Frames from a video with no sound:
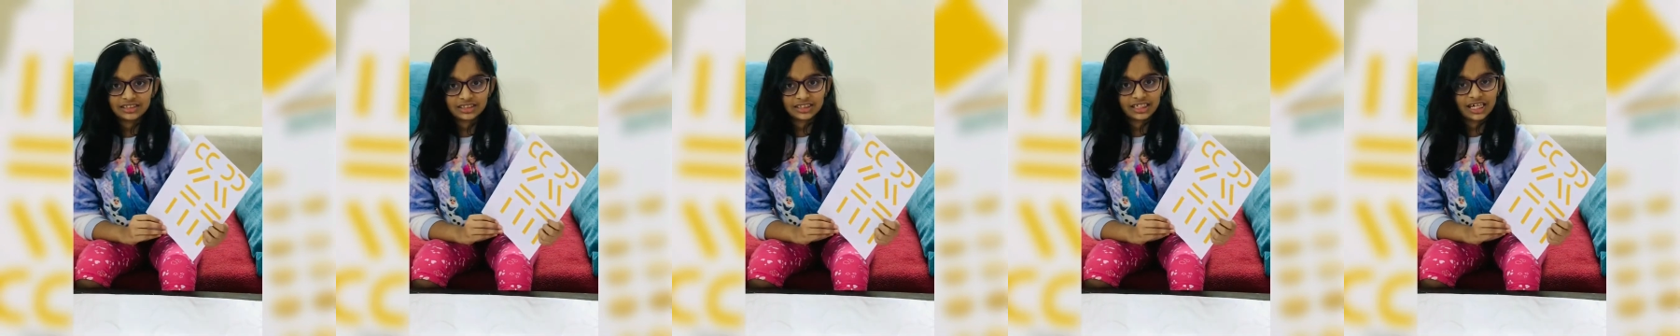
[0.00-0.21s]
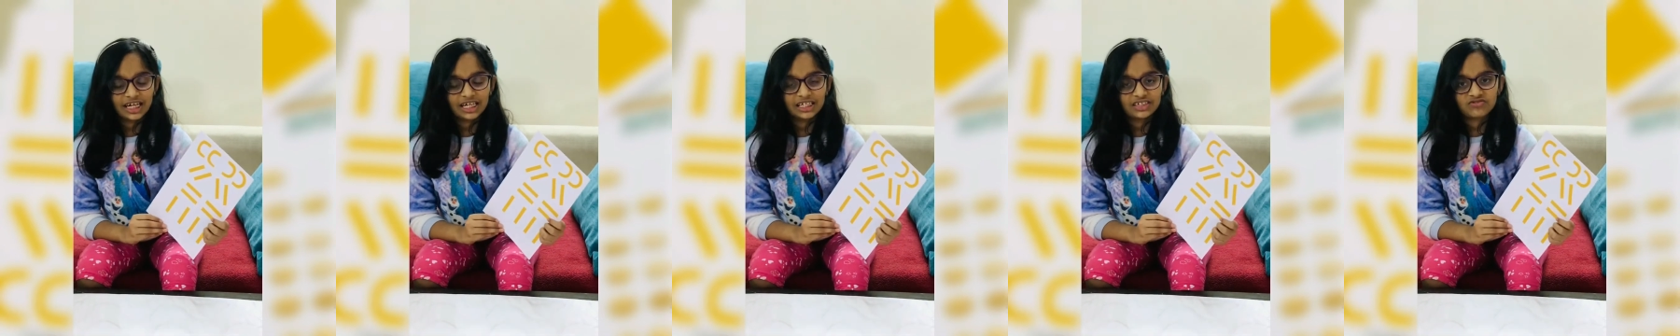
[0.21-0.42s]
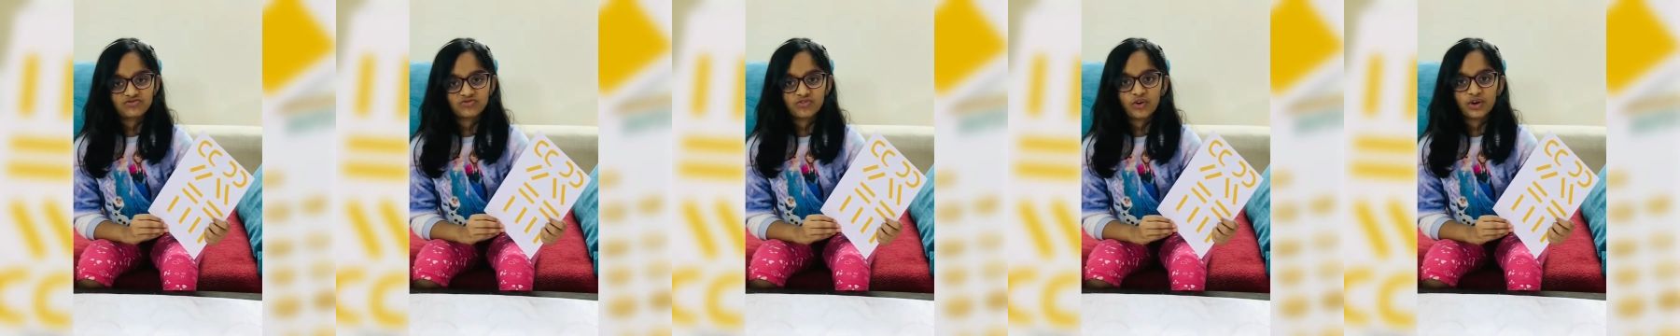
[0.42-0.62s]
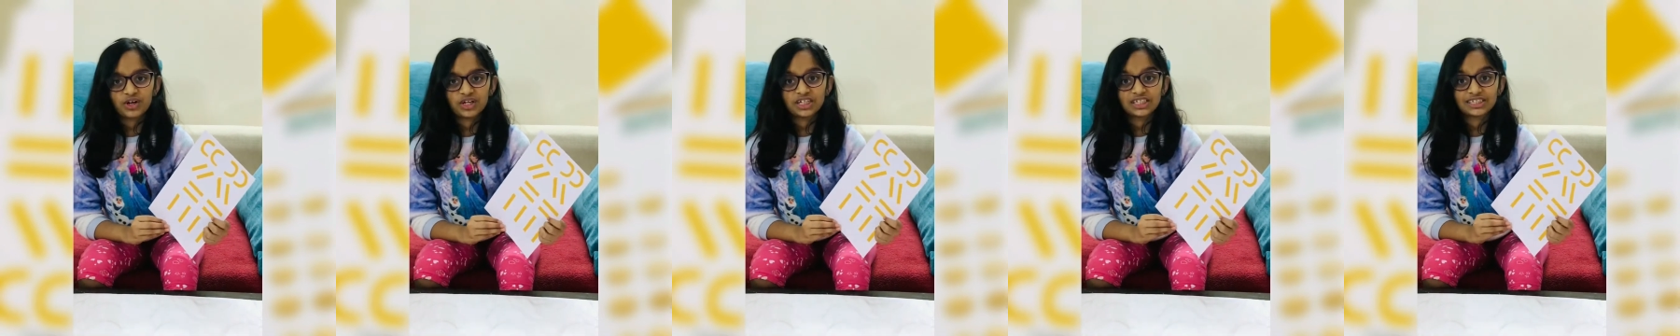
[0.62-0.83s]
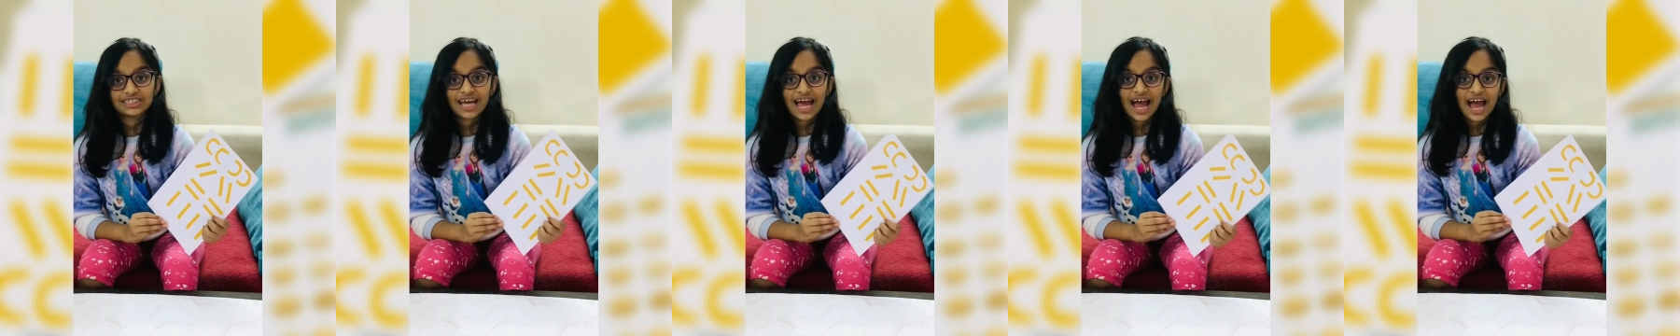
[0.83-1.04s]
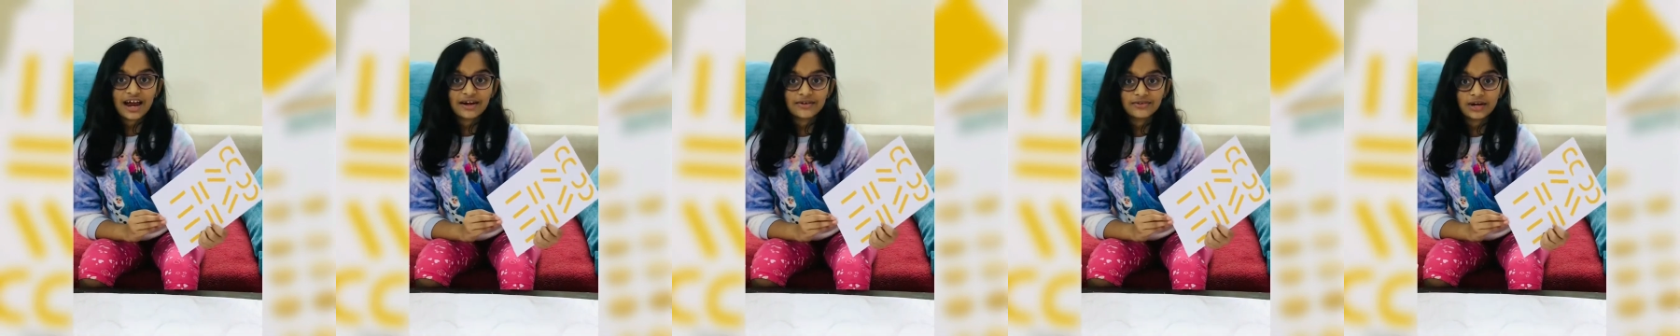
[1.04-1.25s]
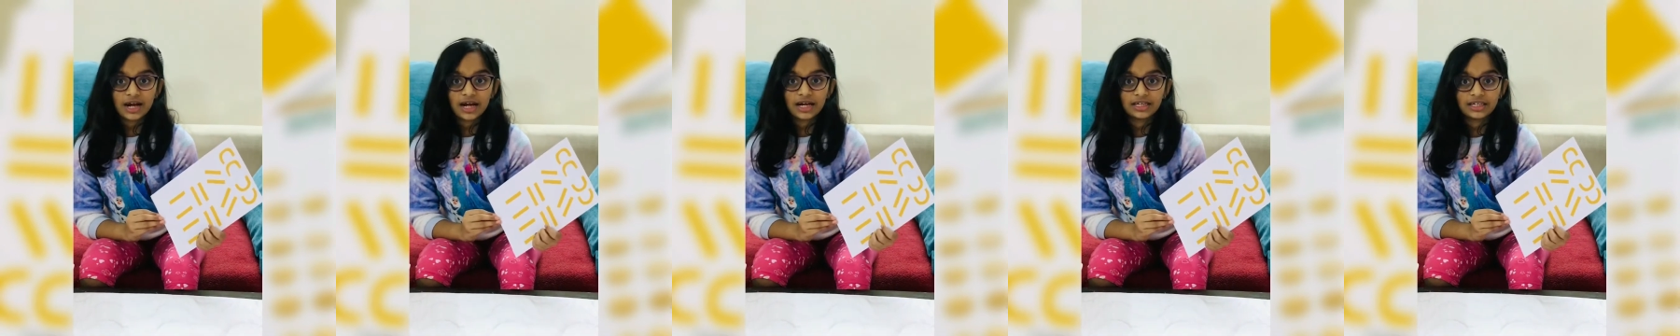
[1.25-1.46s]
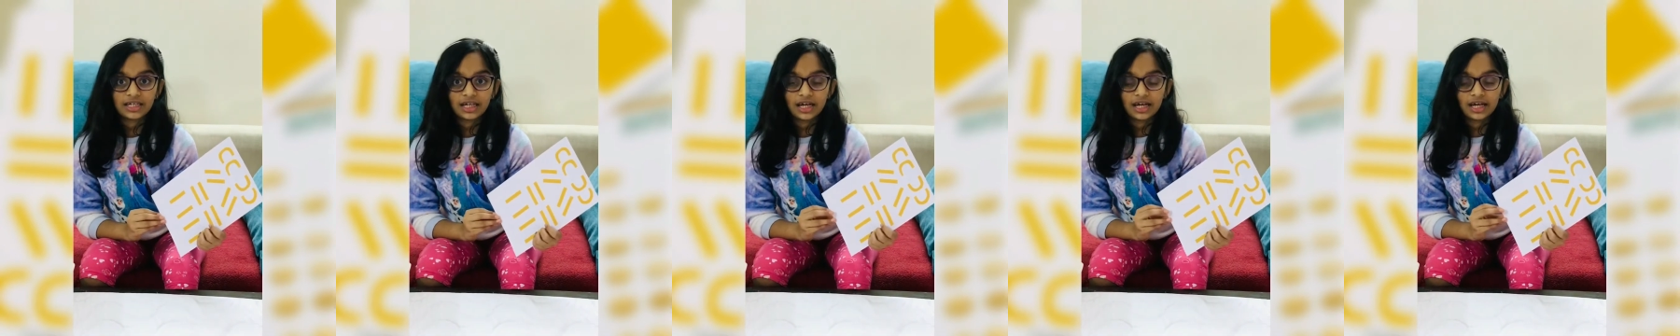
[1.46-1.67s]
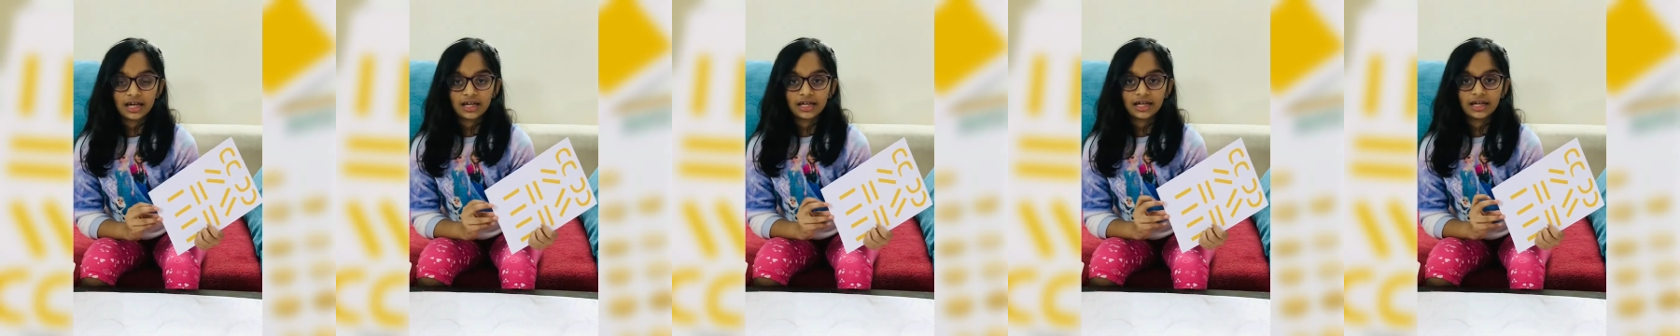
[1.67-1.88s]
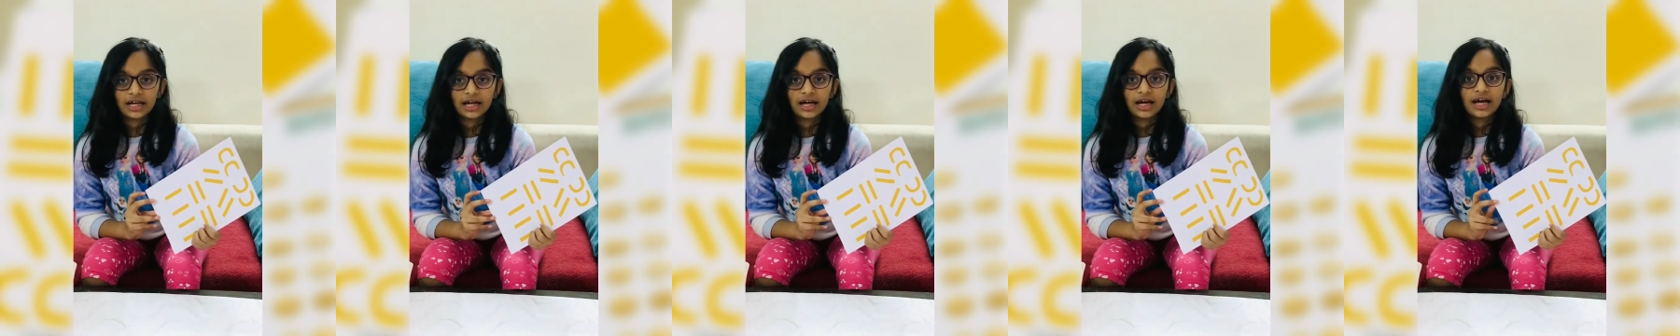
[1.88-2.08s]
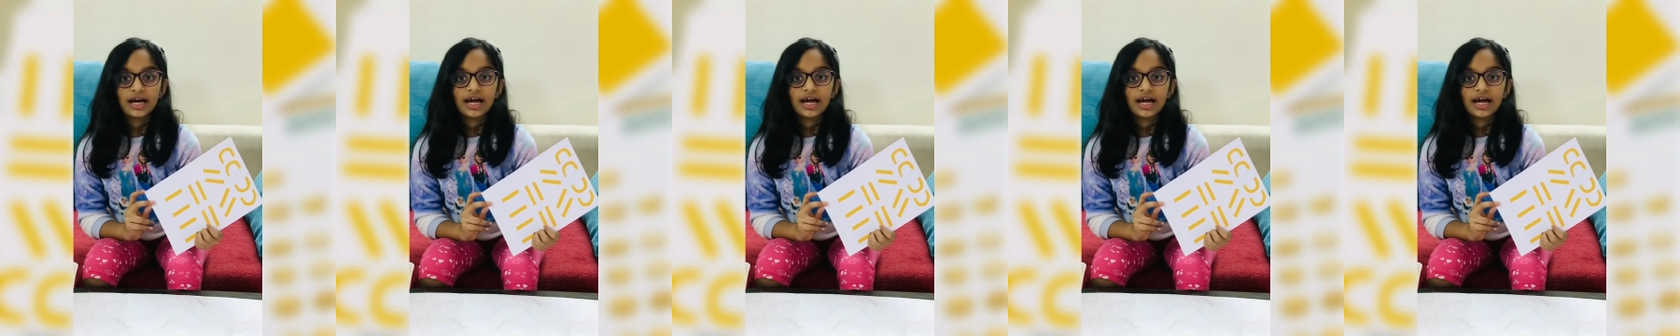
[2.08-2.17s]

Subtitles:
guys, for his handwriting